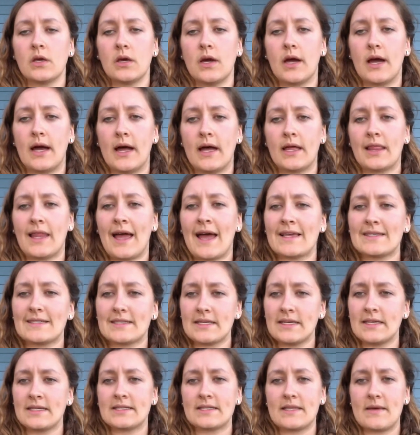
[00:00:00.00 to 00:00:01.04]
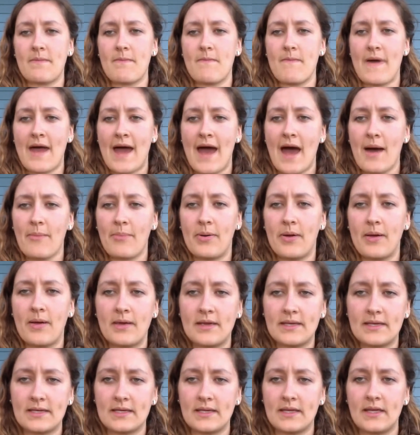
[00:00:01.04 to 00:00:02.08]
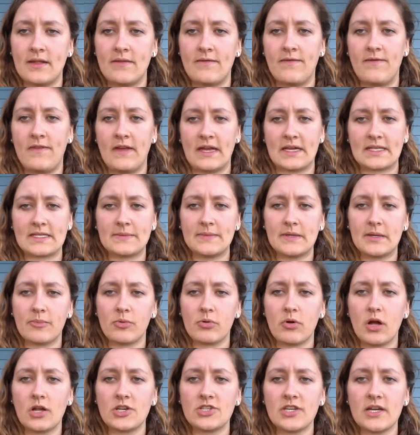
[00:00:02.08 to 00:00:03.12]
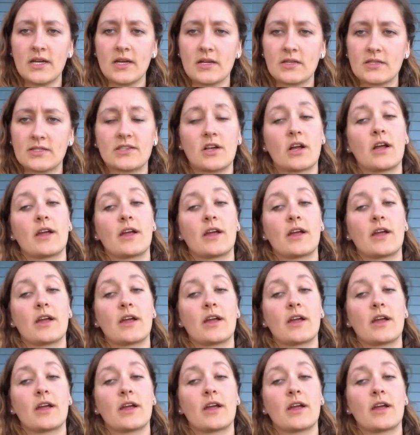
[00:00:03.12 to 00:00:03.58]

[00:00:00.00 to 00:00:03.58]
Lastly is the Movement Advancement Project.